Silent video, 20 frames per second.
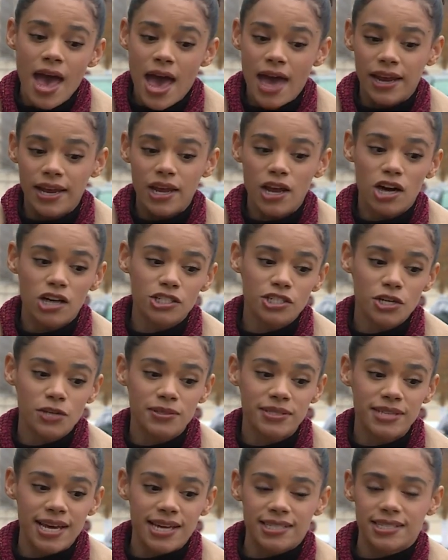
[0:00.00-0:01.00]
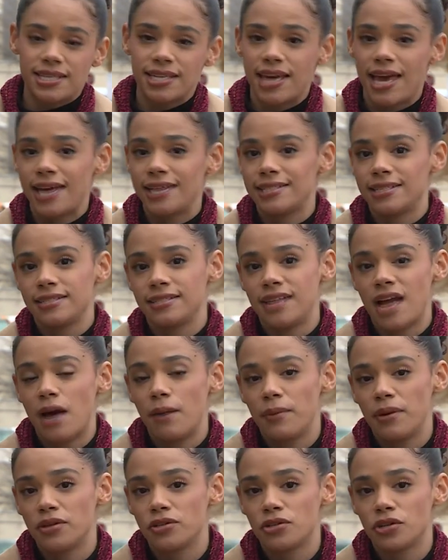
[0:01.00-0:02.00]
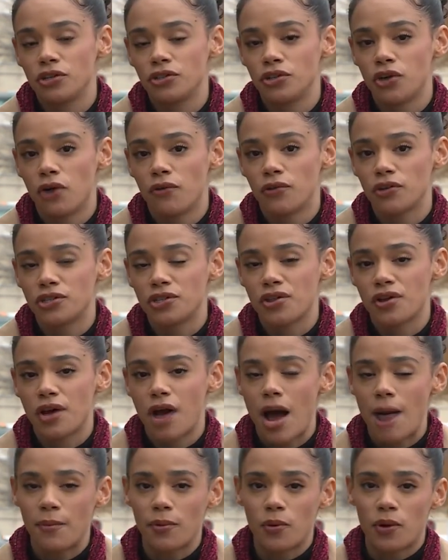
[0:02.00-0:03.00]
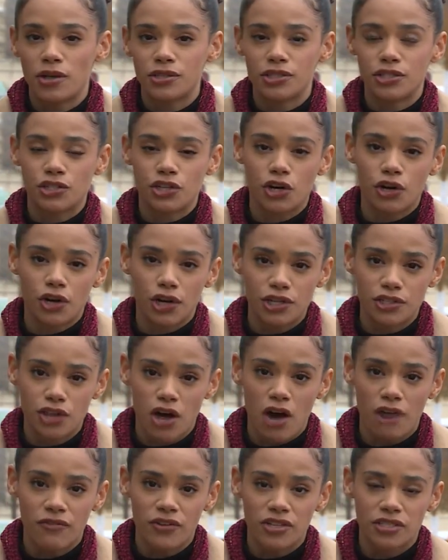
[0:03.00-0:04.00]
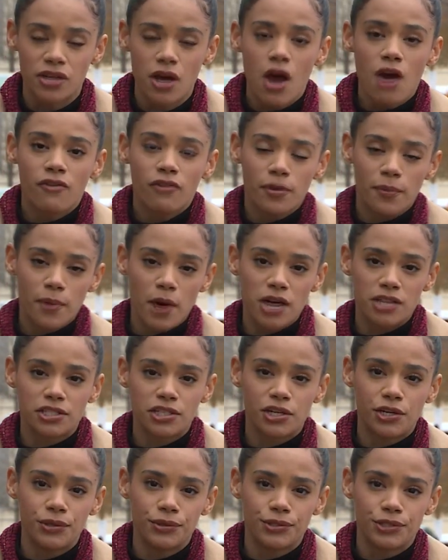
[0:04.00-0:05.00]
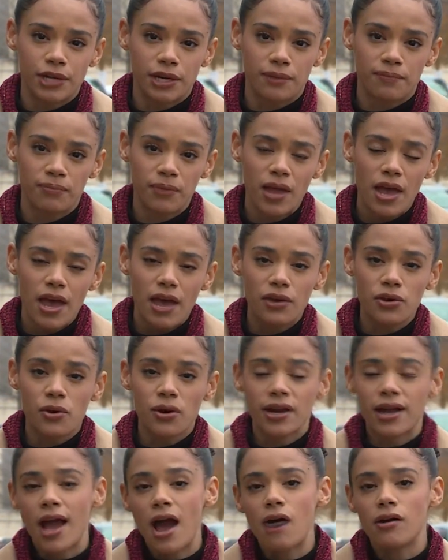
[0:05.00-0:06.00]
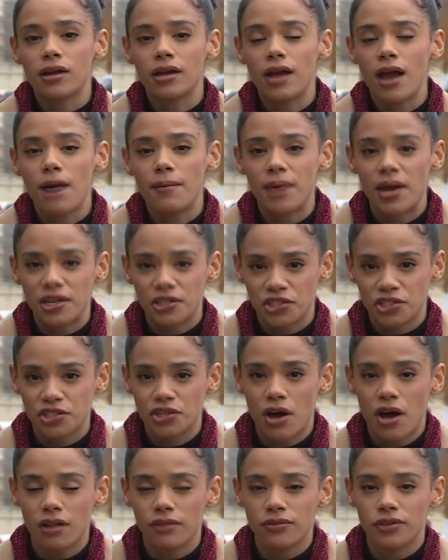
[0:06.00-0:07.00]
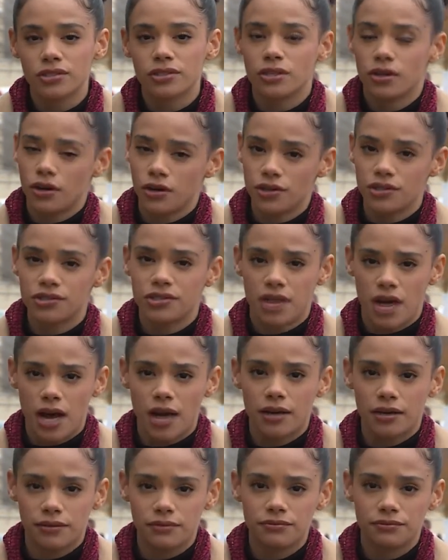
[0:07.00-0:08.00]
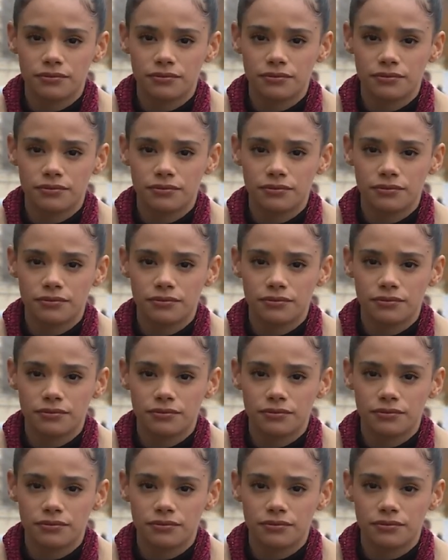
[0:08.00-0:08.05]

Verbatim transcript: and he also says the case has now been turned over to the Commonwealth's Attorney's Office for prosecution. In York County, I'm Aesia Toliver, ten on your side.